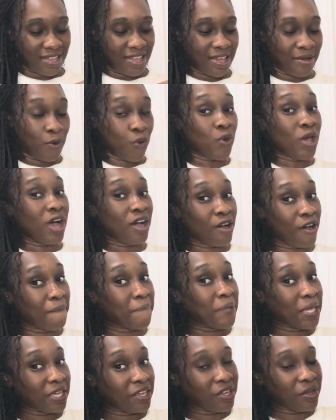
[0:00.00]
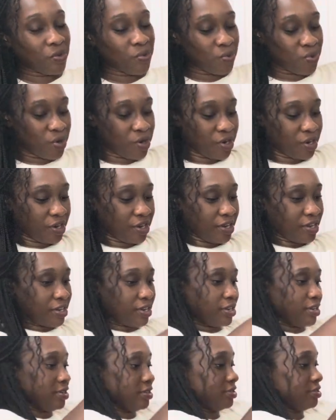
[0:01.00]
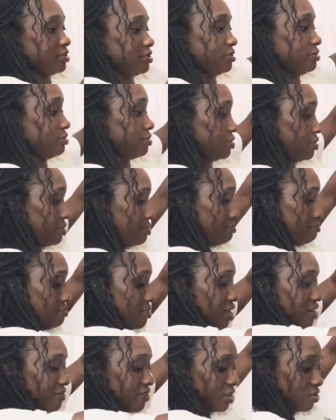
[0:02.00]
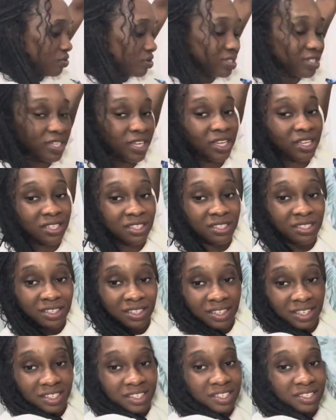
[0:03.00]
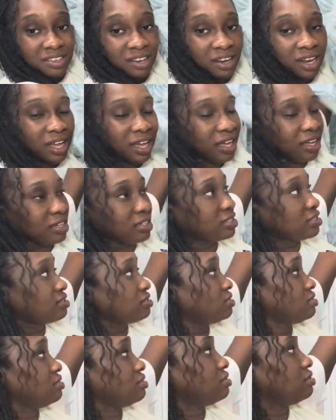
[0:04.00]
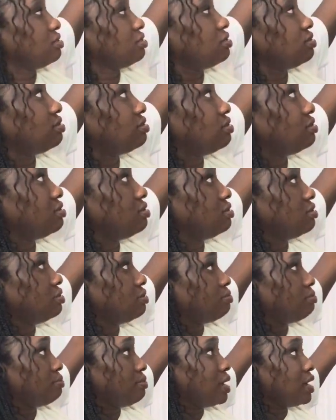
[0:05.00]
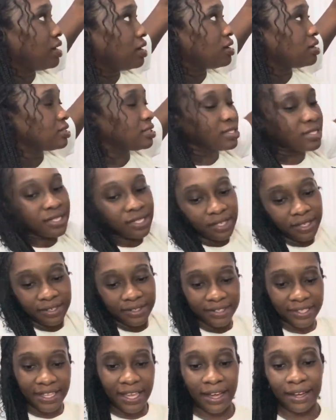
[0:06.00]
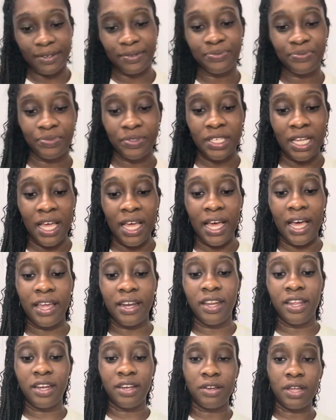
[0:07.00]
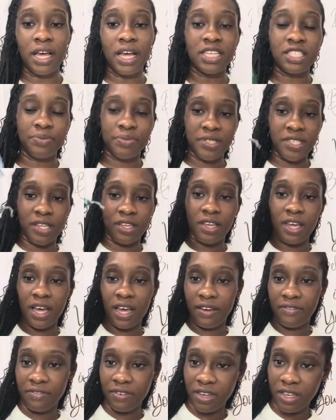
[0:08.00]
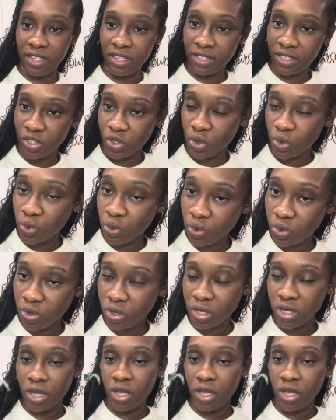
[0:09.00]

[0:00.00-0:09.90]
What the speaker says: We are gonna make it work. I never know say it's so long, but yeah. And then as I say, you have these two